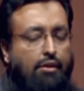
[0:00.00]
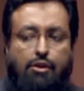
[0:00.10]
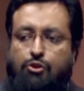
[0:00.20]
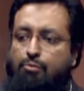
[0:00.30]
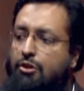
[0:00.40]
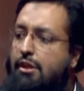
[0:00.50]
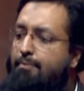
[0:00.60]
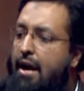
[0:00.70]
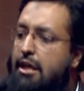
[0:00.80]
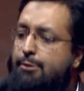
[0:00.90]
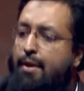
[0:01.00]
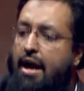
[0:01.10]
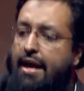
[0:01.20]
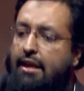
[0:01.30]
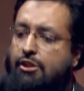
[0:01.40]
So Mus'ab passed
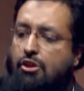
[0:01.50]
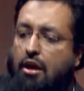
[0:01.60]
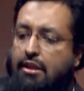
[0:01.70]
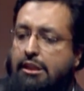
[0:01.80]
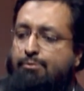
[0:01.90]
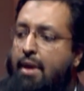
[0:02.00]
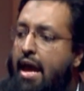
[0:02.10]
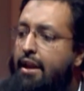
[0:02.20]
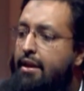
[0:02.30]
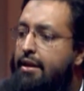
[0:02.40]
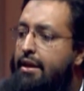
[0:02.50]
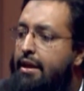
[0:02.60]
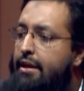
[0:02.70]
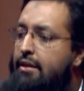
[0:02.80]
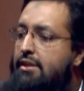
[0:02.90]
by and he saw this man,
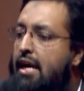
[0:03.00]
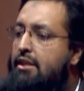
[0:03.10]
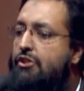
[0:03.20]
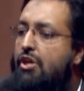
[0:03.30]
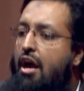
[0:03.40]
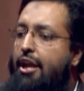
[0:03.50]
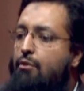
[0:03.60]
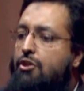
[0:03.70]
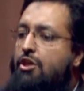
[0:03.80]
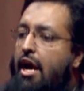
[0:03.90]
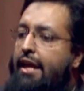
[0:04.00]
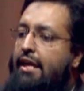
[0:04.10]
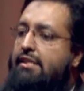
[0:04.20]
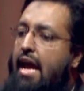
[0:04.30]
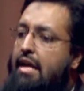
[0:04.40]
this Ansari was tying
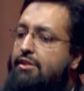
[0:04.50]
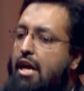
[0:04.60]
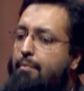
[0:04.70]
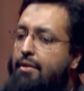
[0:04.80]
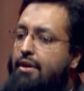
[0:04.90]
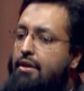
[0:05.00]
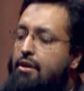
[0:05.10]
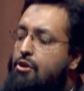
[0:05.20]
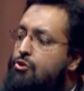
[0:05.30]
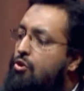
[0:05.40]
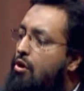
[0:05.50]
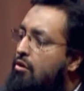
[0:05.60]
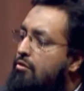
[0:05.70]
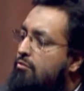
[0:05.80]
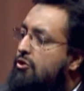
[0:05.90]
his hands up.
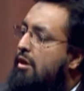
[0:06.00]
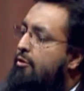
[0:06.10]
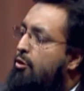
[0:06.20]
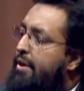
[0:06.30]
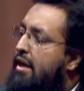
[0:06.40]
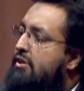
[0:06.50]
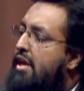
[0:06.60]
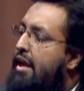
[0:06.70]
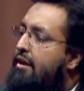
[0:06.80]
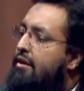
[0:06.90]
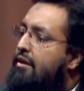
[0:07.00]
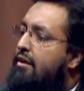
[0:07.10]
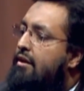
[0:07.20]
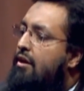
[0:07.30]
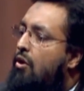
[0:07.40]
So Mus'ab ibn Umair
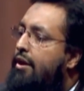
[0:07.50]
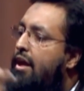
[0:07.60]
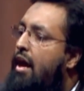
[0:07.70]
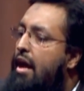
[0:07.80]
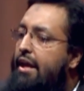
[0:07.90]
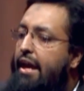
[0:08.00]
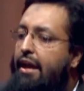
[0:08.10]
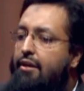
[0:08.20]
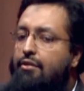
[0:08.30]
said, Ya Akhi,